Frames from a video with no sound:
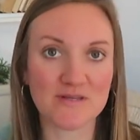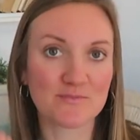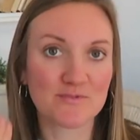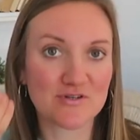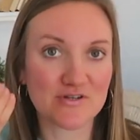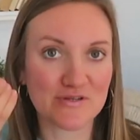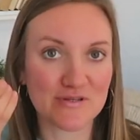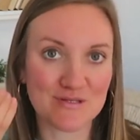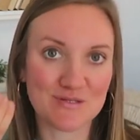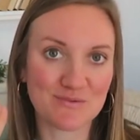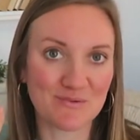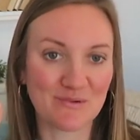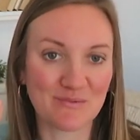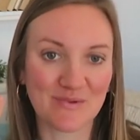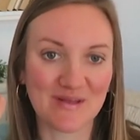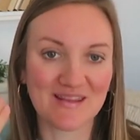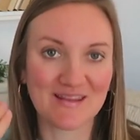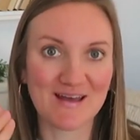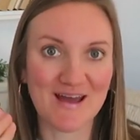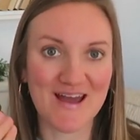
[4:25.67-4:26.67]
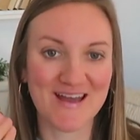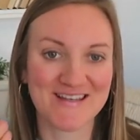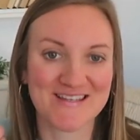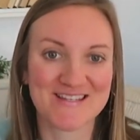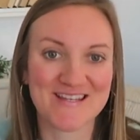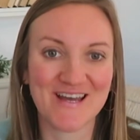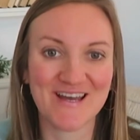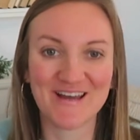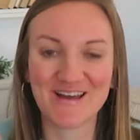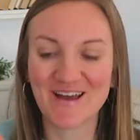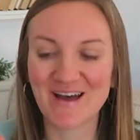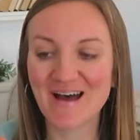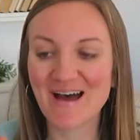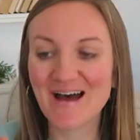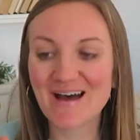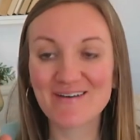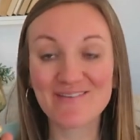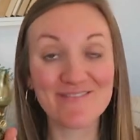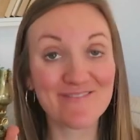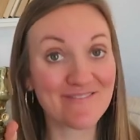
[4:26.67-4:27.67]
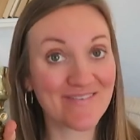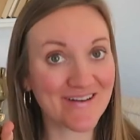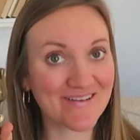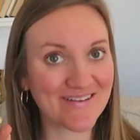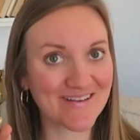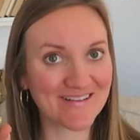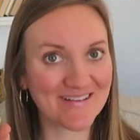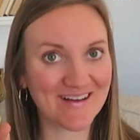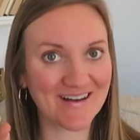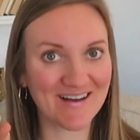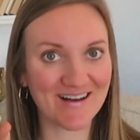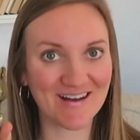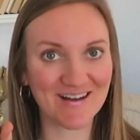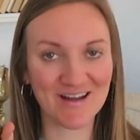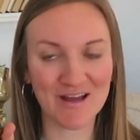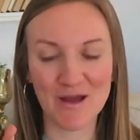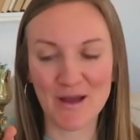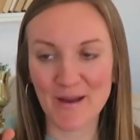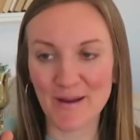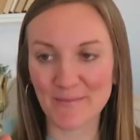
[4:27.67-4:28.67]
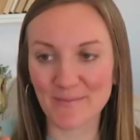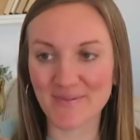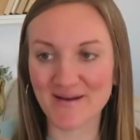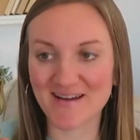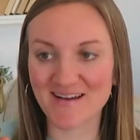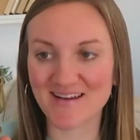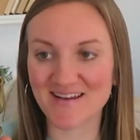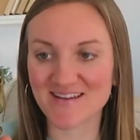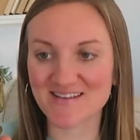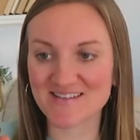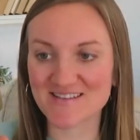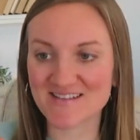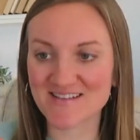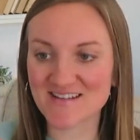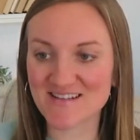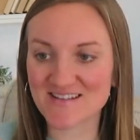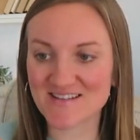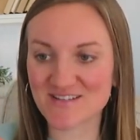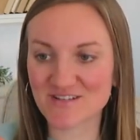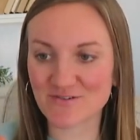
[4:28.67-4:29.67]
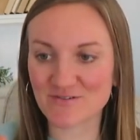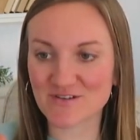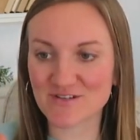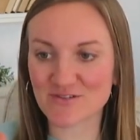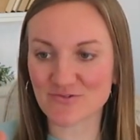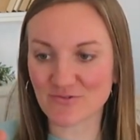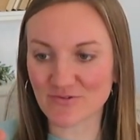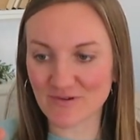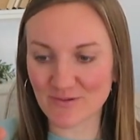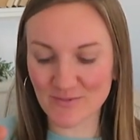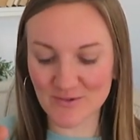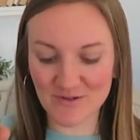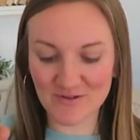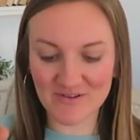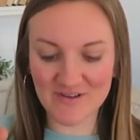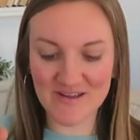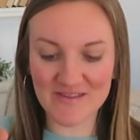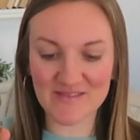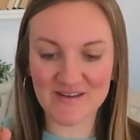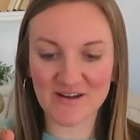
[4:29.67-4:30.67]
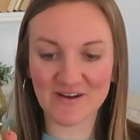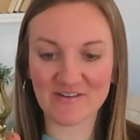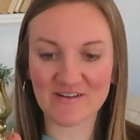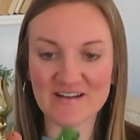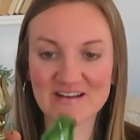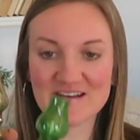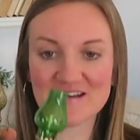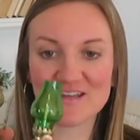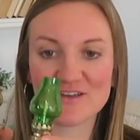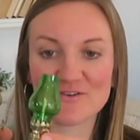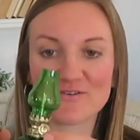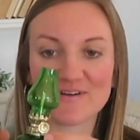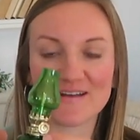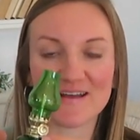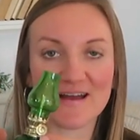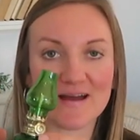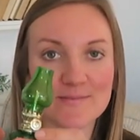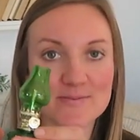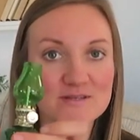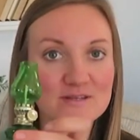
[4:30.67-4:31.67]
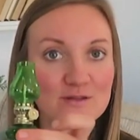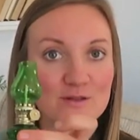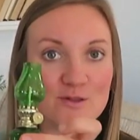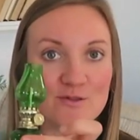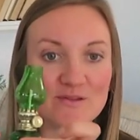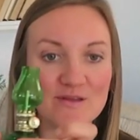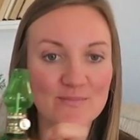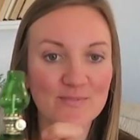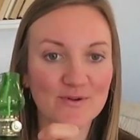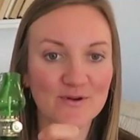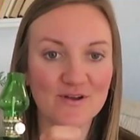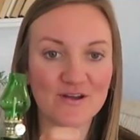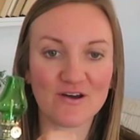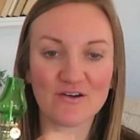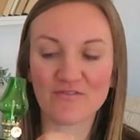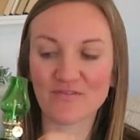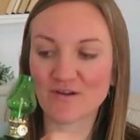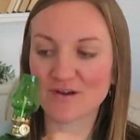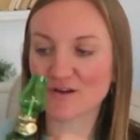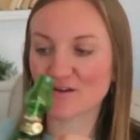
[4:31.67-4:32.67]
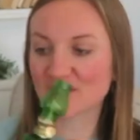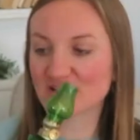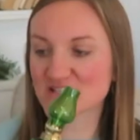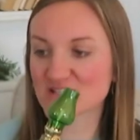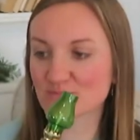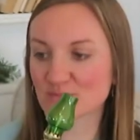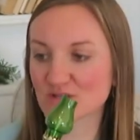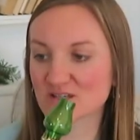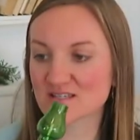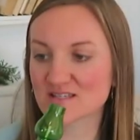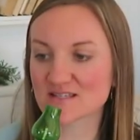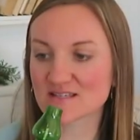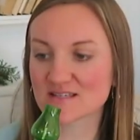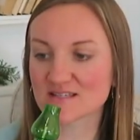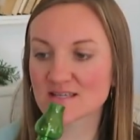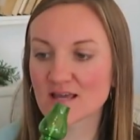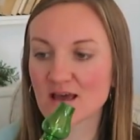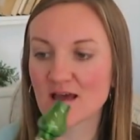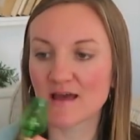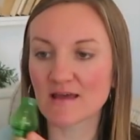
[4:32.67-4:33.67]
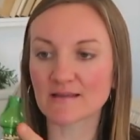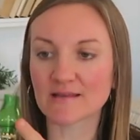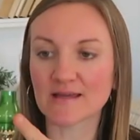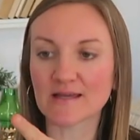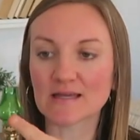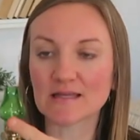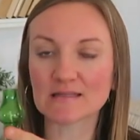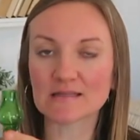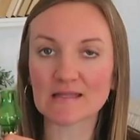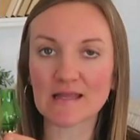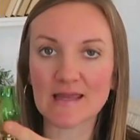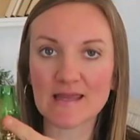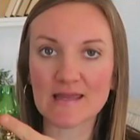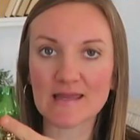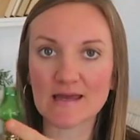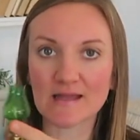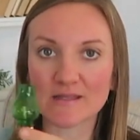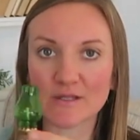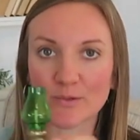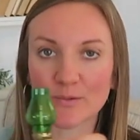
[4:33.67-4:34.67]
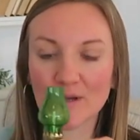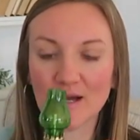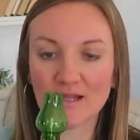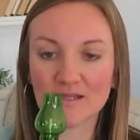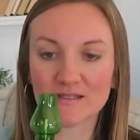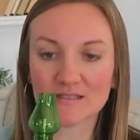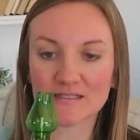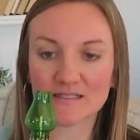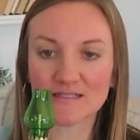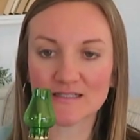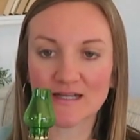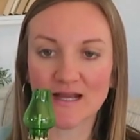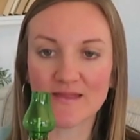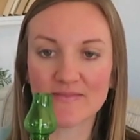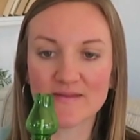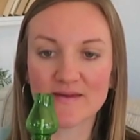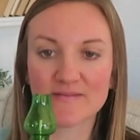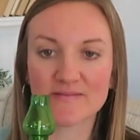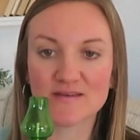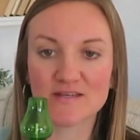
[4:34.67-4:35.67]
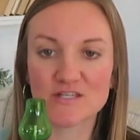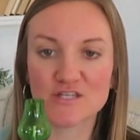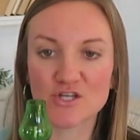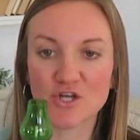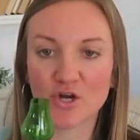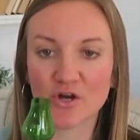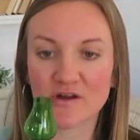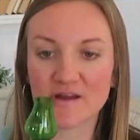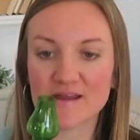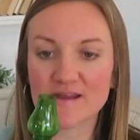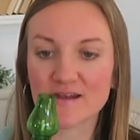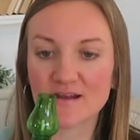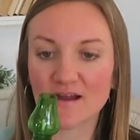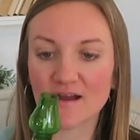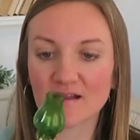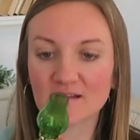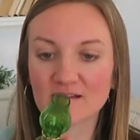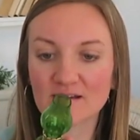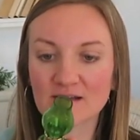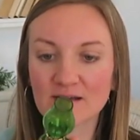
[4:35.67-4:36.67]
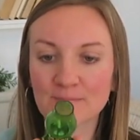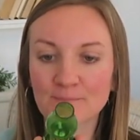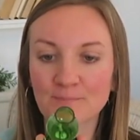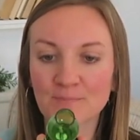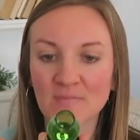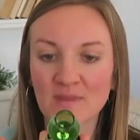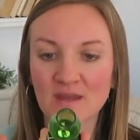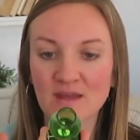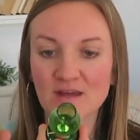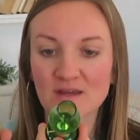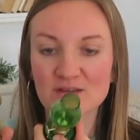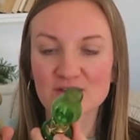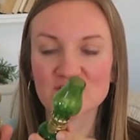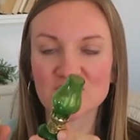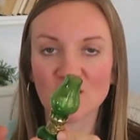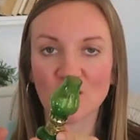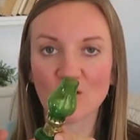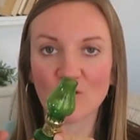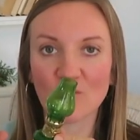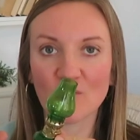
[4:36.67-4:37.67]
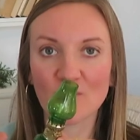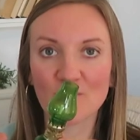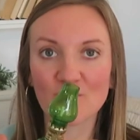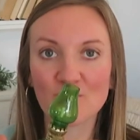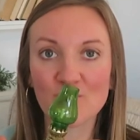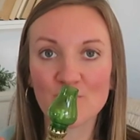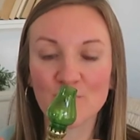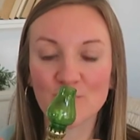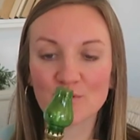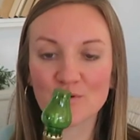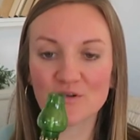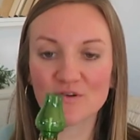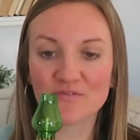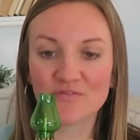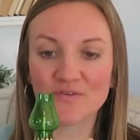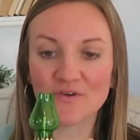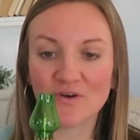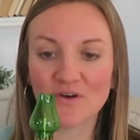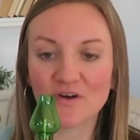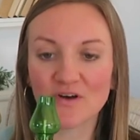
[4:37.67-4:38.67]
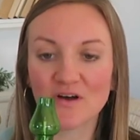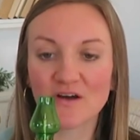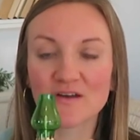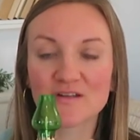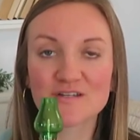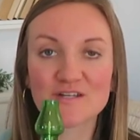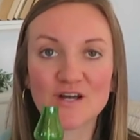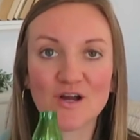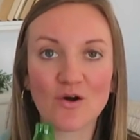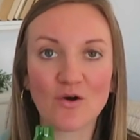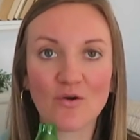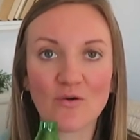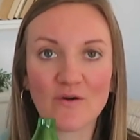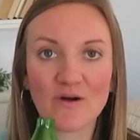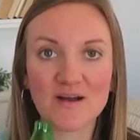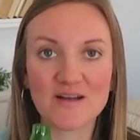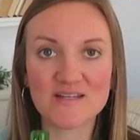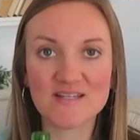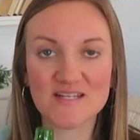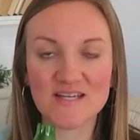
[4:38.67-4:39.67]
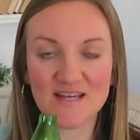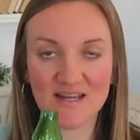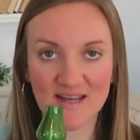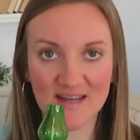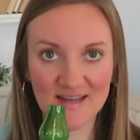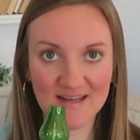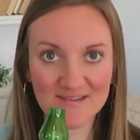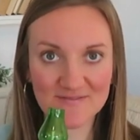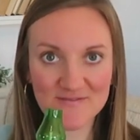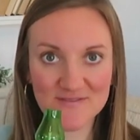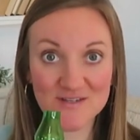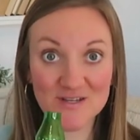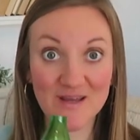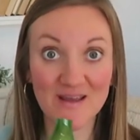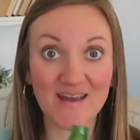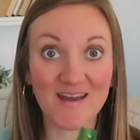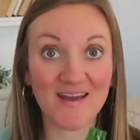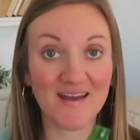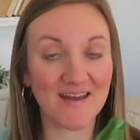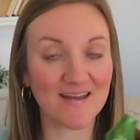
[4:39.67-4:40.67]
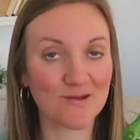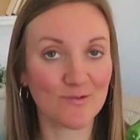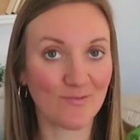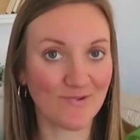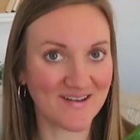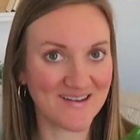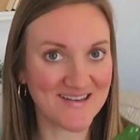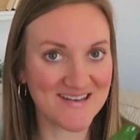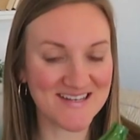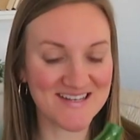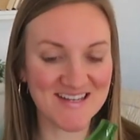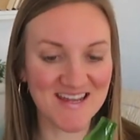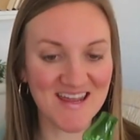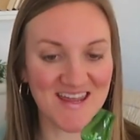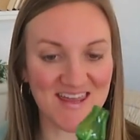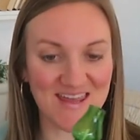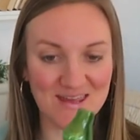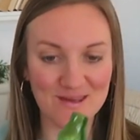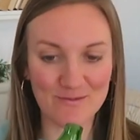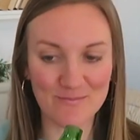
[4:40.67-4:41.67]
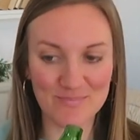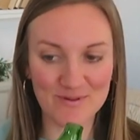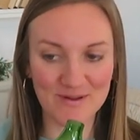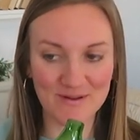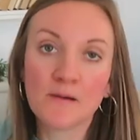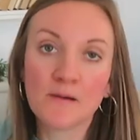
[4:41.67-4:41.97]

I'm sure this one wouldn't last very long, but isn't it so adorable? In the green, you could absolutely put out for Christmas this like light yellow color and then this green color. So beautiful decor to gift and one to keep.